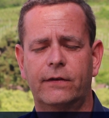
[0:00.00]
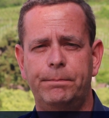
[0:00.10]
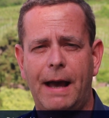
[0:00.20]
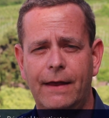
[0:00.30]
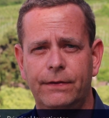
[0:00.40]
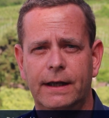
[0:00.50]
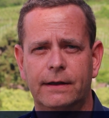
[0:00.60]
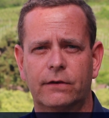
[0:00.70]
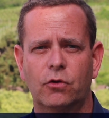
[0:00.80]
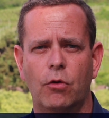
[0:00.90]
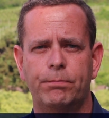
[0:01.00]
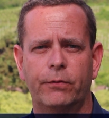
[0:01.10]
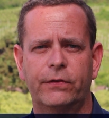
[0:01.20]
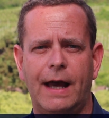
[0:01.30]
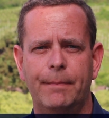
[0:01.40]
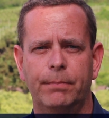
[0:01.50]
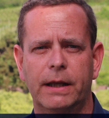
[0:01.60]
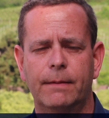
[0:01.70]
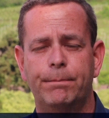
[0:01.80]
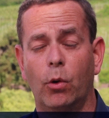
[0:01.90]
expanding the scope of
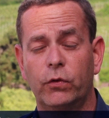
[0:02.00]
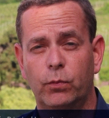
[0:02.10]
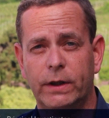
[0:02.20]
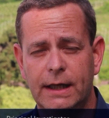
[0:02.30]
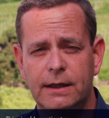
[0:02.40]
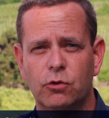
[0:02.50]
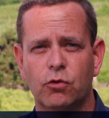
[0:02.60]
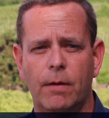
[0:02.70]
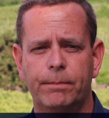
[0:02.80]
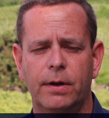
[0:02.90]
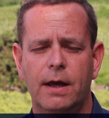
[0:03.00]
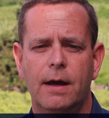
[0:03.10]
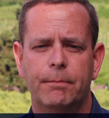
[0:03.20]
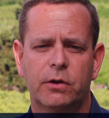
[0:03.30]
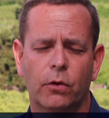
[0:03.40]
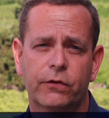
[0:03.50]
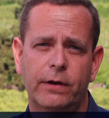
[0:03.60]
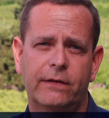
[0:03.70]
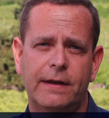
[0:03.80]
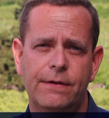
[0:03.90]
sampling both within Europe, but
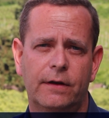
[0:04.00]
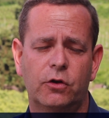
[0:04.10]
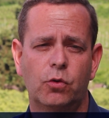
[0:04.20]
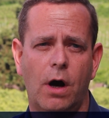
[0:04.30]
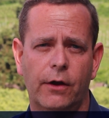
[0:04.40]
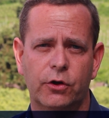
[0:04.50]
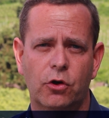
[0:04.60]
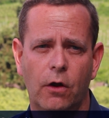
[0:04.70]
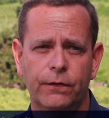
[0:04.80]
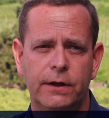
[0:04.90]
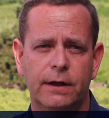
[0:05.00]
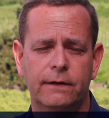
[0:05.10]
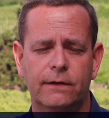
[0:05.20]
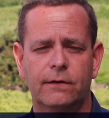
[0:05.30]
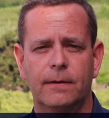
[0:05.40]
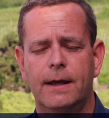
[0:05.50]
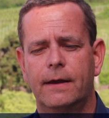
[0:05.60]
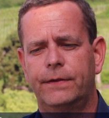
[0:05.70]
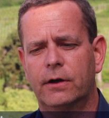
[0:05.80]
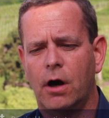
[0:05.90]
also extended to other continents.
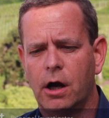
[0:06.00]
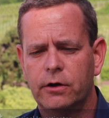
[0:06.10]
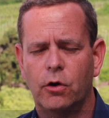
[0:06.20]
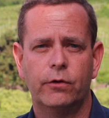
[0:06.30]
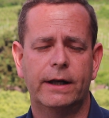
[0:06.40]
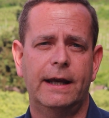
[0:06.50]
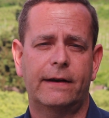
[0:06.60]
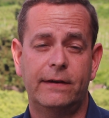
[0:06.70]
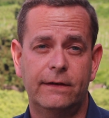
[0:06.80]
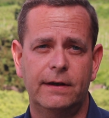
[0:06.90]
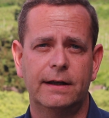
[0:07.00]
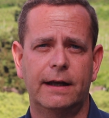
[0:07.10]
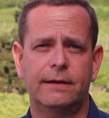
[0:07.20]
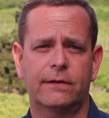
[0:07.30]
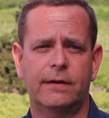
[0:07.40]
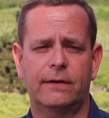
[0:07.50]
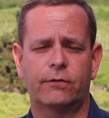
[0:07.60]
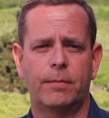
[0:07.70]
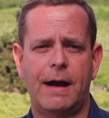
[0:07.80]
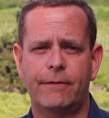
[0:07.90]
There are already existing data sets
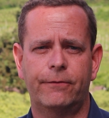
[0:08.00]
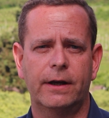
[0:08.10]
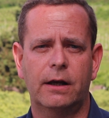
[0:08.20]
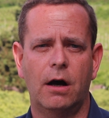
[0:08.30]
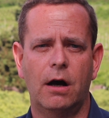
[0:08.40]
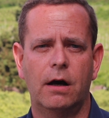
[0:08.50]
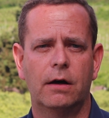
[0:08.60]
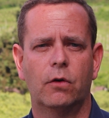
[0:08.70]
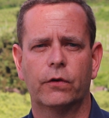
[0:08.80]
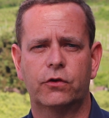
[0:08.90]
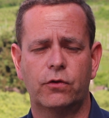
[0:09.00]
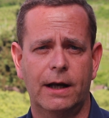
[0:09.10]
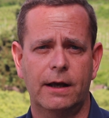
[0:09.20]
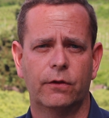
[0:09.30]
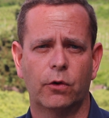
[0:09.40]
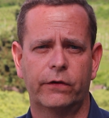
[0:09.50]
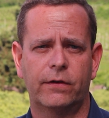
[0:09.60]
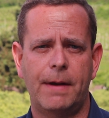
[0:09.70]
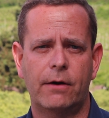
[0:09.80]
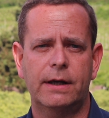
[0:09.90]
from Africa, Australia and
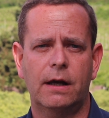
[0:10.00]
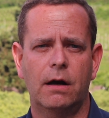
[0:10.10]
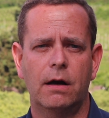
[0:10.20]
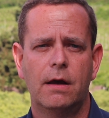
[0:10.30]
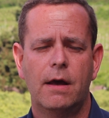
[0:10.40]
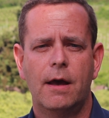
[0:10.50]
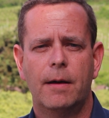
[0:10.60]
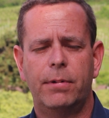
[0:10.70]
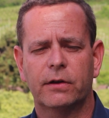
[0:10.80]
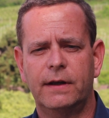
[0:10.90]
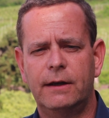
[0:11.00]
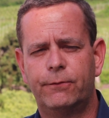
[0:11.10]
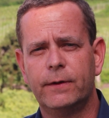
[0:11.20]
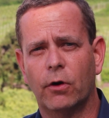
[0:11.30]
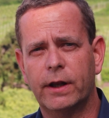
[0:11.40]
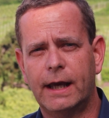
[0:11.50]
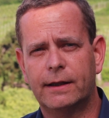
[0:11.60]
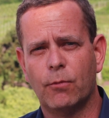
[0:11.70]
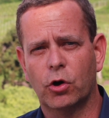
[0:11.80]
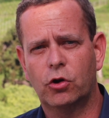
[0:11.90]
North America, but if we want to
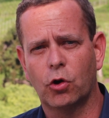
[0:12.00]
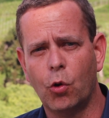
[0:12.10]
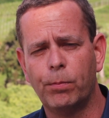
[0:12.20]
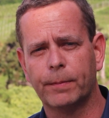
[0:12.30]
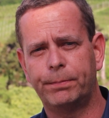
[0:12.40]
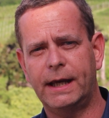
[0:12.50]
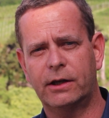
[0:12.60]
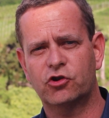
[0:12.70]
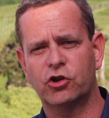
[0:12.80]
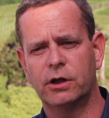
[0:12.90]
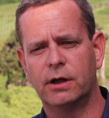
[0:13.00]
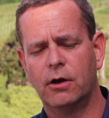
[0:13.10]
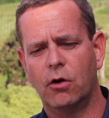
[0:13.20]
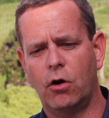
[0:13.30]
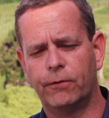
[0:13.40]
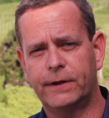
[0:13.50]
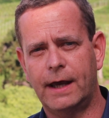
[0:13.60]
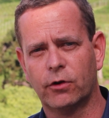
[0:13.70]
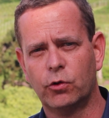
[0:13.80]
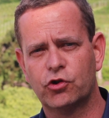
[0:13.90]
get a more global picture of the
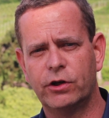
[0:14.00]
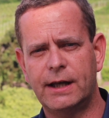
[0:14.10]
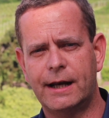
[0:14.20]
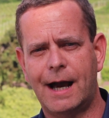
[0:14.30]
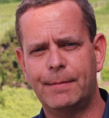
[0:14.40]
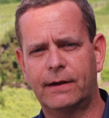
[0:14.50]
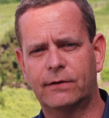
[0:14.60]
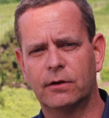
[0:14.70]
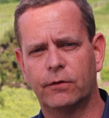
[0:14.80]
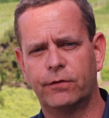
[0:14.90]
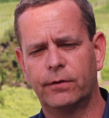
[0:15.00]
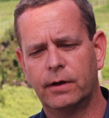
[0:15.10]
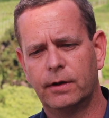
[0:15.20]
evolutionary dynamics and of